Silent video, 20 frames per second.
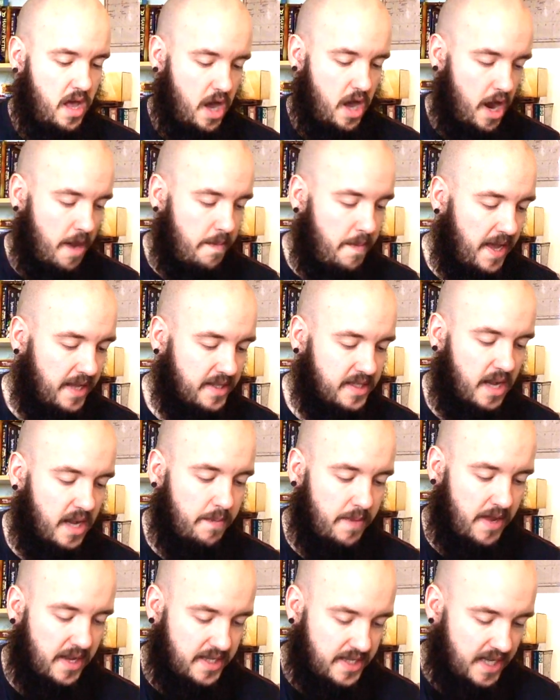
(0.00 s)
I picked
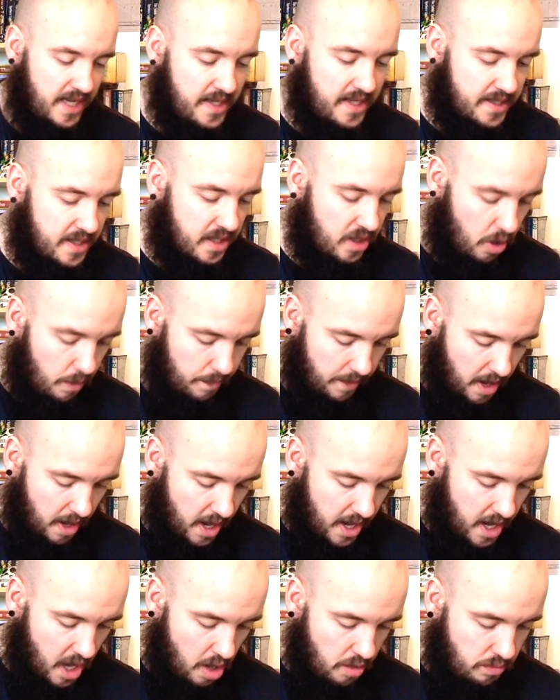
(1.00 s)
up a decent copy.
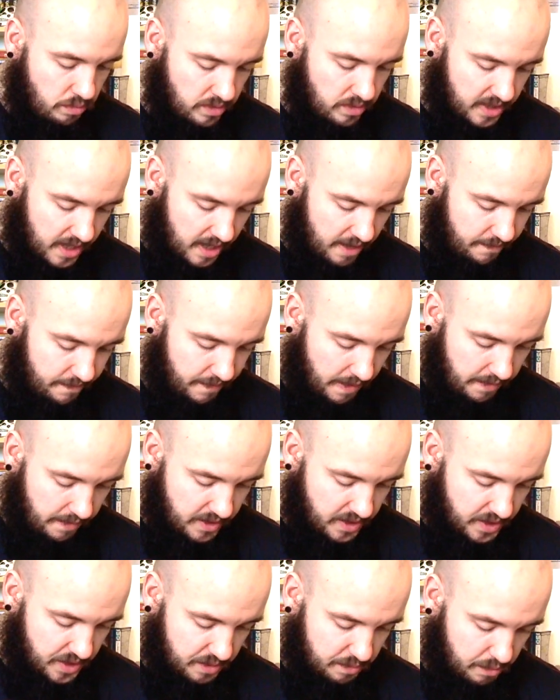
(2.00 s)
I owned a
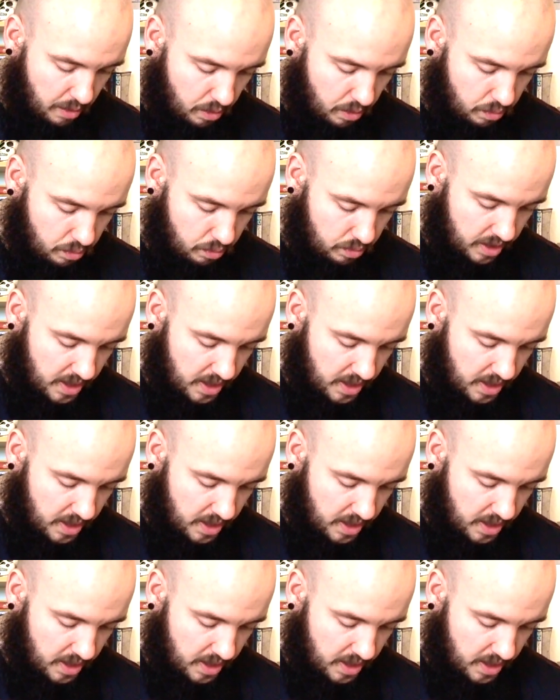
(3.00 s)
very small